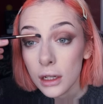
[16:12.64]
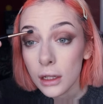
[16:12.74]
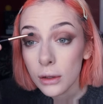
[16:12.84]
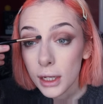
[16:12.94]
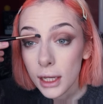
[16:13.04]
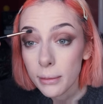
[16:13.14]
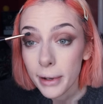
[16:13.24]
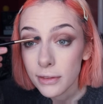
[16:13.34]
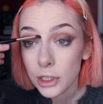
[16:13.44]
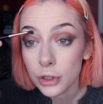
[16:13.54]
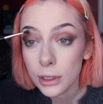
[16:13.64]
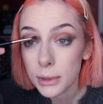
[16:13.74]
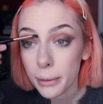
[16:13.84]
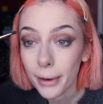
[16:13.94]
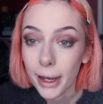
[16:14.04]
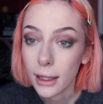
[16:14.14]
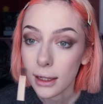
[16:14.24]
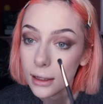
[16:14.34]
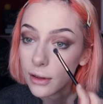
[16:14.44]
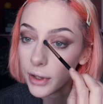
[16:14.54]
You know, I keep having dreams about
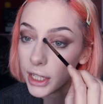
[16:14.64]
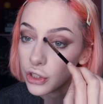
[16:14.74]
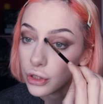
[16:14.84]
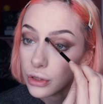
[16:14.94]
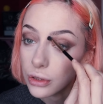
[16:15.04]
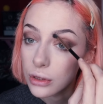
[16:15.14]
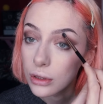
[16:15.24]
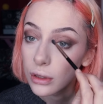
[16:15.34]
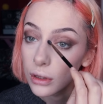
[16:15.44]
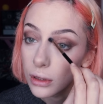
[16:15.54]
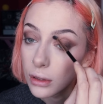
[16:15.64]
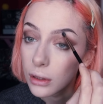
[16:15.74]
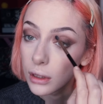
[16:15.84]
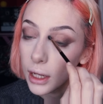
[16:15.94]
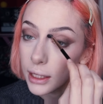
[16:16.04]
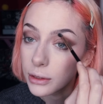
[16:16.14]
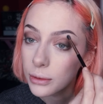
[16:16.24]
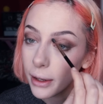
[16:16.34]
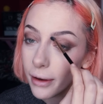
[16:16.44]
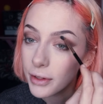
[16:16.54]
alien invasions. And so
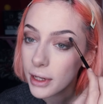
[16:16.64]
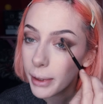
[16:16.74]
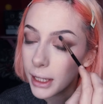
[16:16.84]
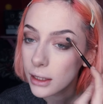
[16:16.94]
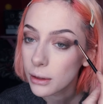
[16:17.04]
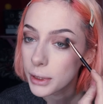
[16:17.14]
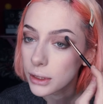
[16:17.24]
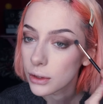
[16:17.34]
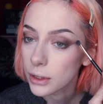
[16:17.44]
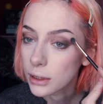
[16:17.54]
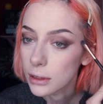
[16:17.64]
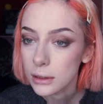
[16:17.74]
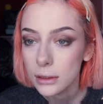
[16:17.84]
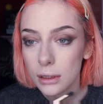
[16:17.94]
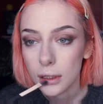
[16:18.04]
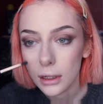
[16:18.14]
now every time I hear a weird noise,